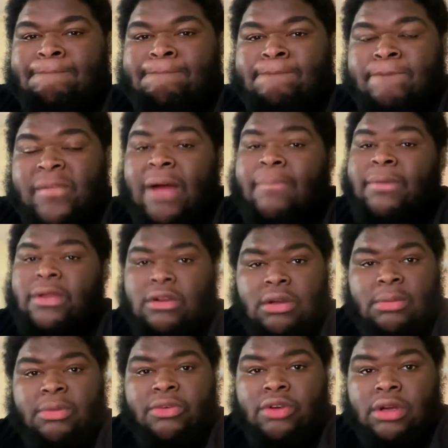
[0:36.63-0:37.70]
don't get
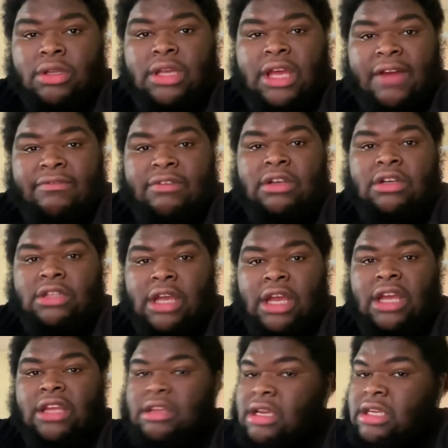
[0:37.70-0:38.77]
me wrong,
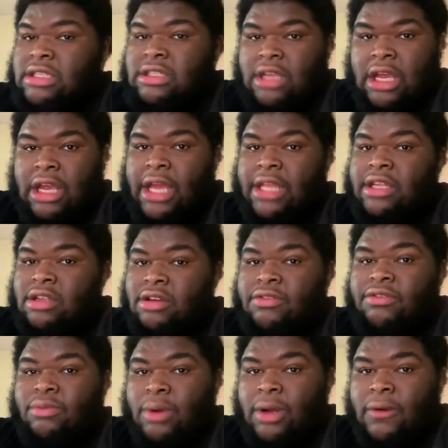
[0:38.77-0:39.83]
they ended
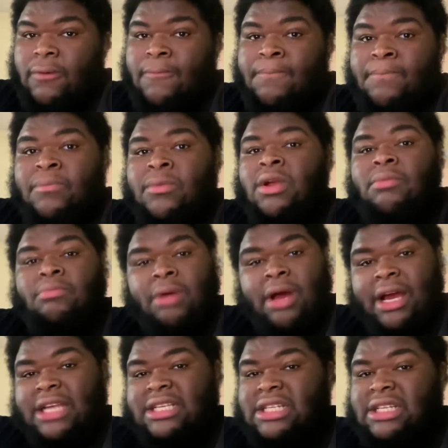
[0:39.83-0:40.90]
off well, but I
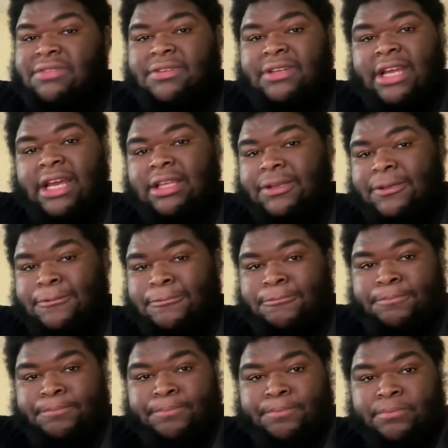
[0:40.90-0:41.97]
gotta see this finale.
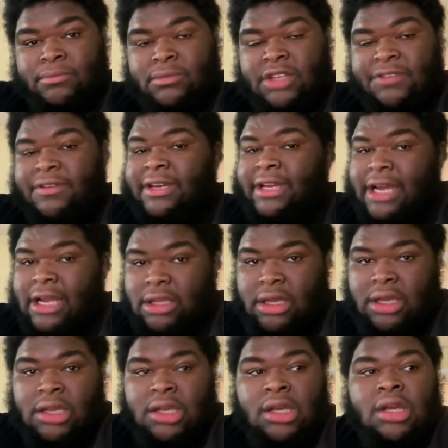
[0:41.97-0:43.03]
This
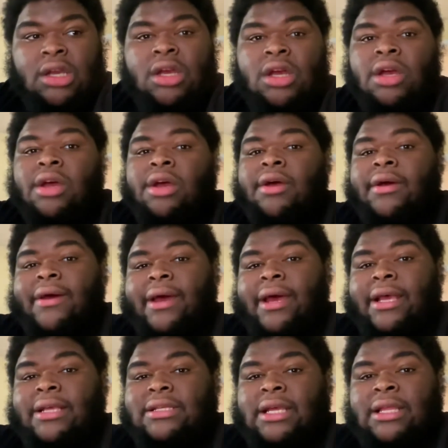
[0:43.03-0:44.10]
finale
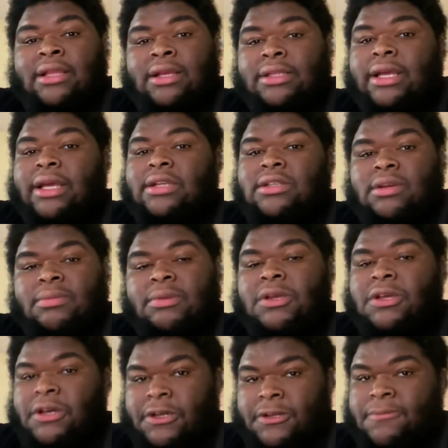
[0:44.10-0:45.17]
it looked like it's gonna be
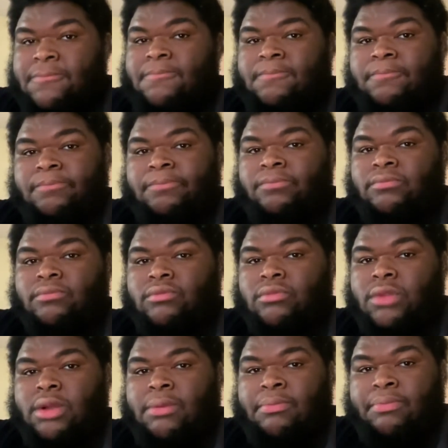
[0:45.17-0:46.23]
good,
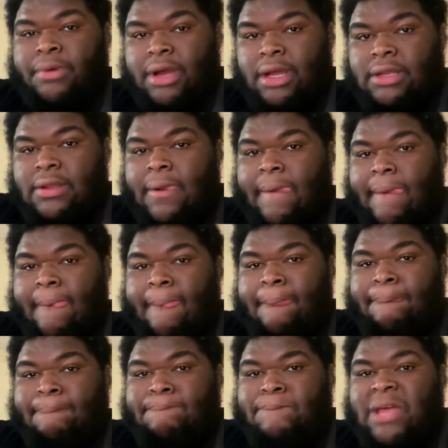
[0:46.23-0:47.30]
but
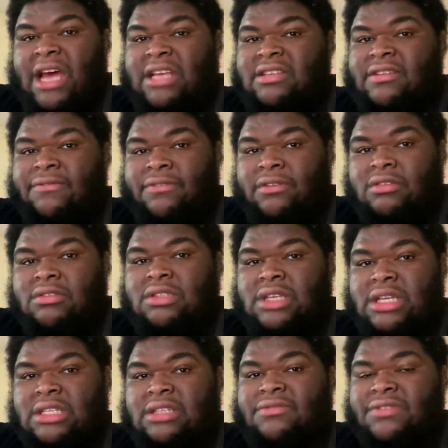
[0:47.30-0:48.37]
as a full
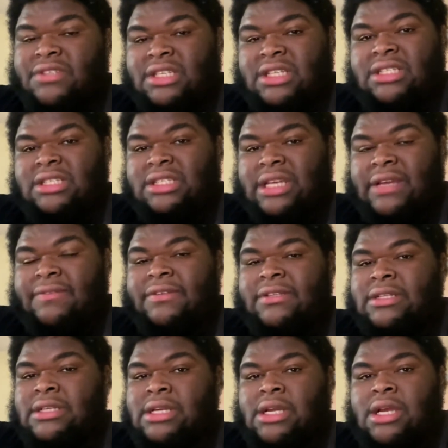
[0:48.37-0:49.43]
season for season 7,
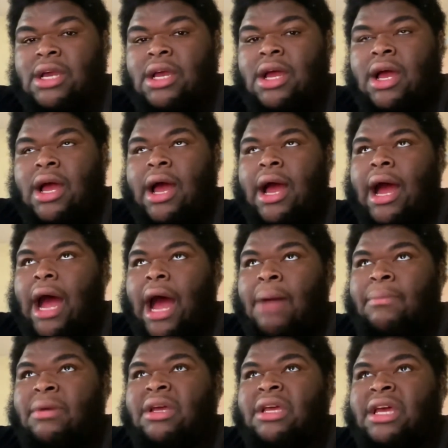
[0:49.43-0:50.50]

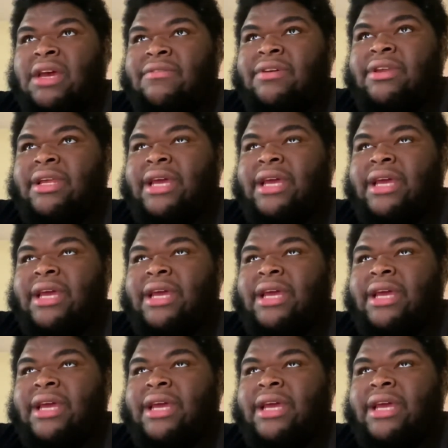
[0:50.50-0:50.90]
I'm gonna give it